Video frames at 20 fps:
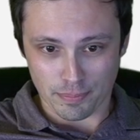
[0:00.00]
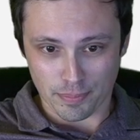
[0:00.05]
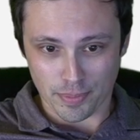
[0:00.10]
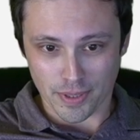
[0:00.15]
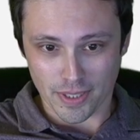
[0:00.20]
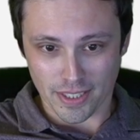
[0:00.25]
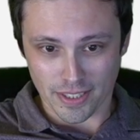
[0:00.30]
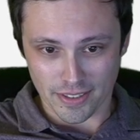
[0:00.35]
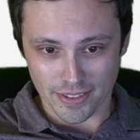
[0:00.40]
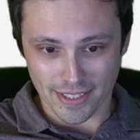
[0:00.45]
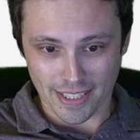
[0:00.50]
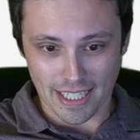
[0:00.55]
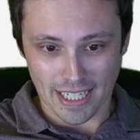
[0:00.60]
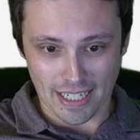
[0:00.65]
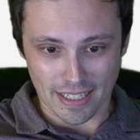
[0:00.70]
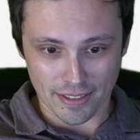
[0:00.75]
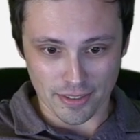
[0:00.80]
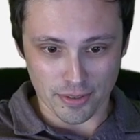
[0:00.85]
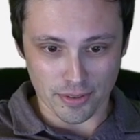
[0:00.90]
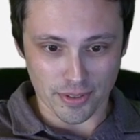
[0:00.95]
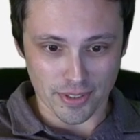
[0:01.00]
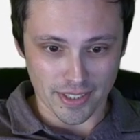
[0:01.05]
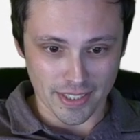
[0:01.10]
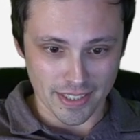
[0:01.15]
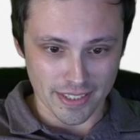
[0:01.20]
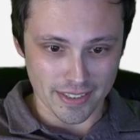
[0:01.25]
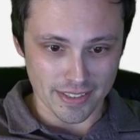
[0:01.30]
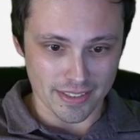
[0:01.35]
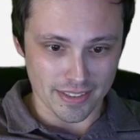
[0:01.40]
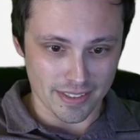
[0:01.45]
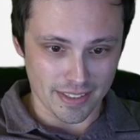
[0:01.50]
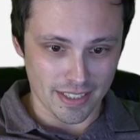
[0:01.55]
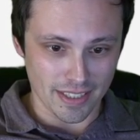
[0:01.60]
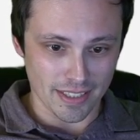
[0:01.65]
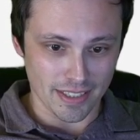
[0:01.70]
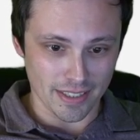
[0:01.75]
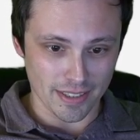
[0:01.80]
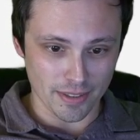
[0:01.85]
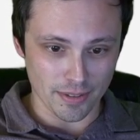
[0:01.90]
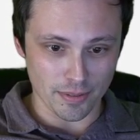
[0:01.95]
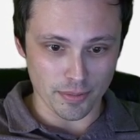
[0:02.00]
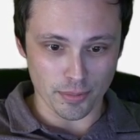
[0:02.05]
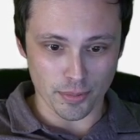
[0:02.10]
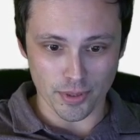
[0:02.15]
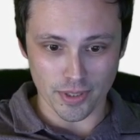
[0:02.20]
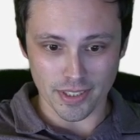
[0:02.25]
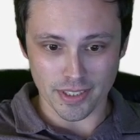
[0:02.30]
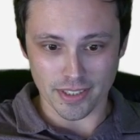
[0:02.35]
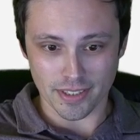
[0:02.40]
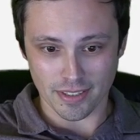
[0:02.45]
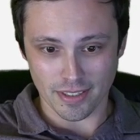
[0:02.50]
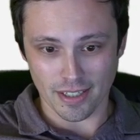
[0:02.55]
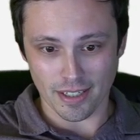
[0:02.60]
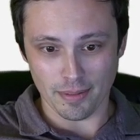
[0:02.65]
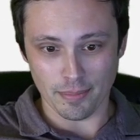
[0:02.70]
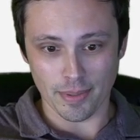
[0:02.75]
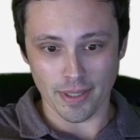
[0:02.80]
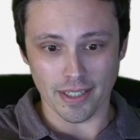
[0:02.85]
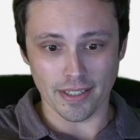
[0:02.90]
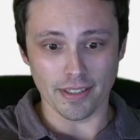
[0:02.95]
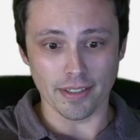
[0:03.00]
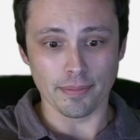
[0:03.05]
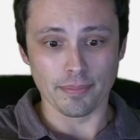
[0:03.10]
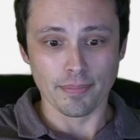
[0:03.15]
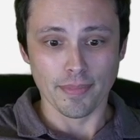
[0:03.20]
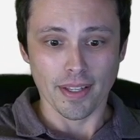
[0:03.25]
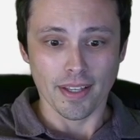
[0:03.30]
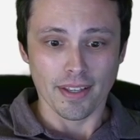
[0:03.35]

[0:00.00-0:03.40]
put under the category as getting worse, not better.